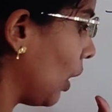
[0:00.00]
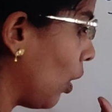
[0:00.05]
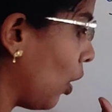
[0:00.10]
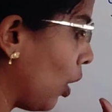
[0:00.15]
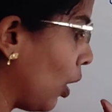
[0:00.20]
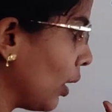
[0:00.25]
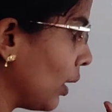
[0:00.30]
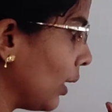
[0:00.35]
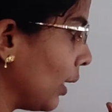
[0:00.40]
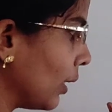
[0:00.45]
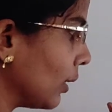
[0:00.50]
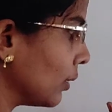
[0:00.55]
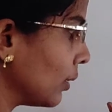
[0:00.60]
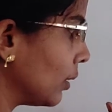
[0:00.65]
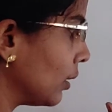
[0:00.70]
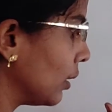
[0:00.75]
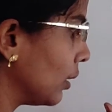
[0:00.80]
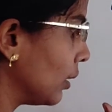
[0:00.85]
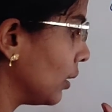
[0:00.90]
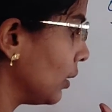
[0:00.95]
odd length.
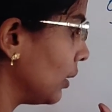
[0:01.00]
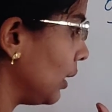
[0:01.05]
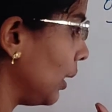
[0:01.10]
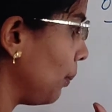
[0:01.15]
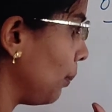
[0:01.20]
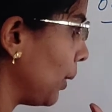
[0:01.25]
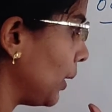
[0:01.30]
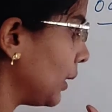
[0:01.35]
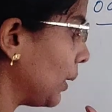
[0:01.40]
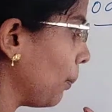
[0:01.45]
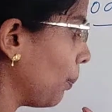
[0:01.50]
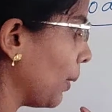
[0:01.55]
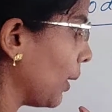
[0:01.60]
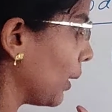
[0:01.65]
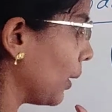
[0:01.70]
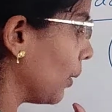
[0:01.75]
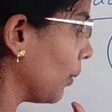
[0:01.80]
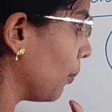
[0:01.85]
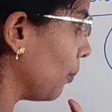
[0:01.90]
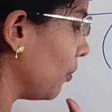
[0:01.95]
Then multiply
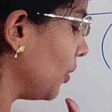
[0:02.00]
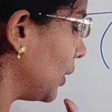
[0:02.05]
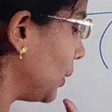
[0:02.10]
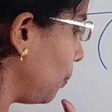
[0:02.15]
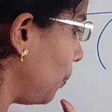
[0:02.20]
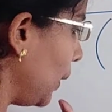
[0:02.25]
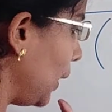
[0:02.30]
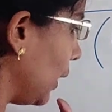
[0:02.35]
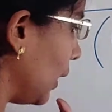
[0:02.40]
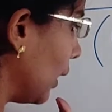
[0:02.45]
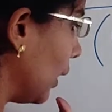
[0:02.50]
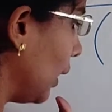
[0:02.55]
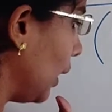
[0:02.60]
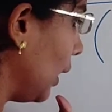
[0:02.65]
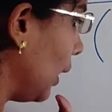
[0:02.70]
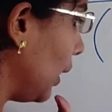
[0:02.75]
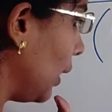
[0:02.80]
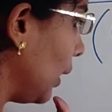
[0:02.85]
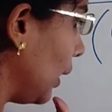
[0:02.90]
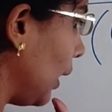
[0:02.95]
with
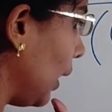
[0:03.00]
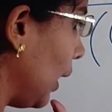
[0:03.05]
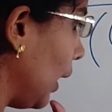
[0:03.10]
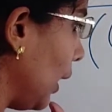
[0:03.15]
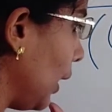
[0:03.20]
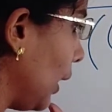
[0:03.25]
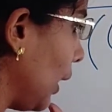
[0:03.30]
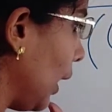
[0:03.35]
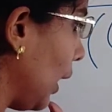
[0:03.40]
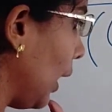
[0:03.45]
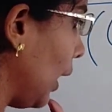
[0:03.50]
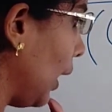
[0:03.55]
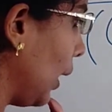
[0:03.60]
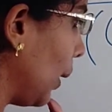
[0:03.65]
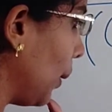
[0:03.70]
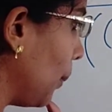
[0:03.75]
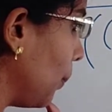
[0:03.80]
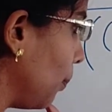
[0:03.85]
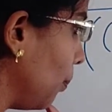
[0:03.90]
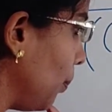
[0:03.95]
B.
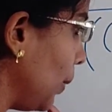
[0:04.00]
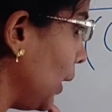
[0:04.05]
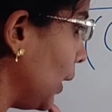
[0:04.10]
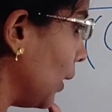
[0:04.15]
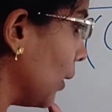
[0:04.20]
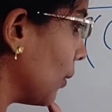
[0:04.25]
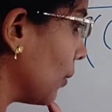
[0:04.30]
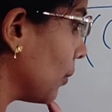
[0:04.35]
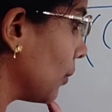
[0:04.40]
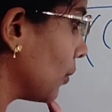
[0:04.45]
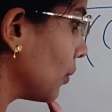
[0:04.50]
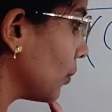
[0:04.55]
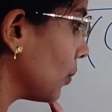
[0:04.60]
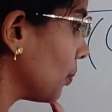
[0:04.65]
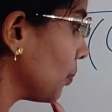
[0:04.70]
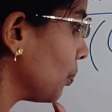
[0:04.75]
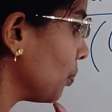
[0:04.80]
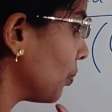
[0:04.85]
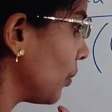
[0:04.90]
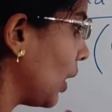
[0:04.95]
A, B.
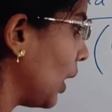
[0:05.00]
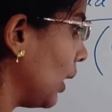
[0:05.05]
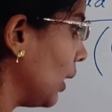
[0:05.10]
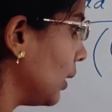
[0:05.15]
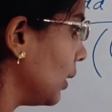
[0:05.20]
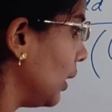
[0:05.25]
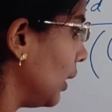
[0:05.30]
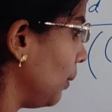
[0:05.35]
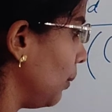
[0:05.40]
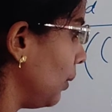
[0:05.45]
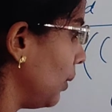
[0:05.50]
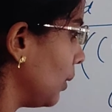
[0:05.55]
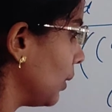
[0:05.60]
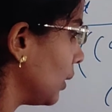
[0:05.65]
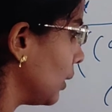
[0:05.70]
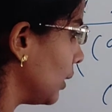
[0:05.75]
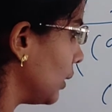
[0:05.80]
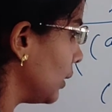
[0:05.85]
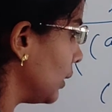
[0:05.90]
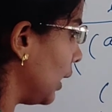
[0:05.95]

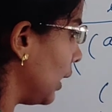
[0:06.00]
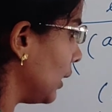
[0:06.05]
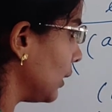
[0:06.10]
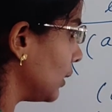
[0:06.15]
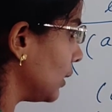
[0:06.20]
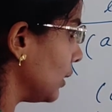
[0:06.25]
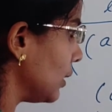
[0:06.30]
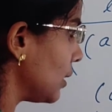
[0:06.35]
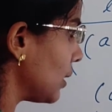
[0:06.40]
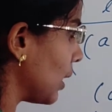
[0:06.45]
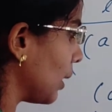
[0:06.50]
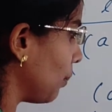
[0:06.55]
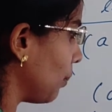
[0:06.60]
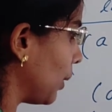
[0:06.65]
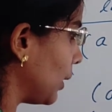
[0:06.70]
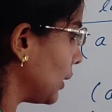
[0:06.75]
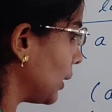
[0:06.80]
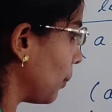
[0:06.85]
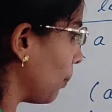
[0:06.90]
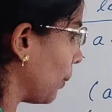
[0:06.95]
Then take this and
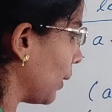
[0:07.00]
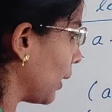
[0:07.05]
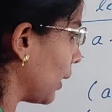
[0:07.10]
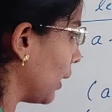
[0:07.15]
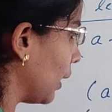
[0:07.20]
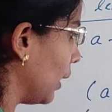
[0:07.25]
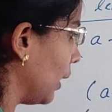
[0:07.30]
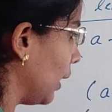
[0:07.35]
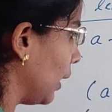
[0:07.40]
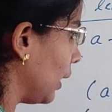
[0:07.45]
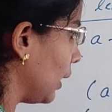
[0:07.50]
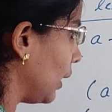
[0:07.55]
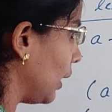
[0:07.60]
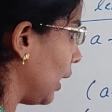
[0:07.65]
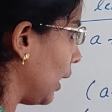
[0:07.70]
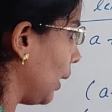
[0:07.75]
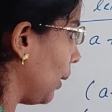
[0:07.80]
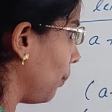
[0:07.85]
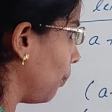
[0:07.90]
multiply. A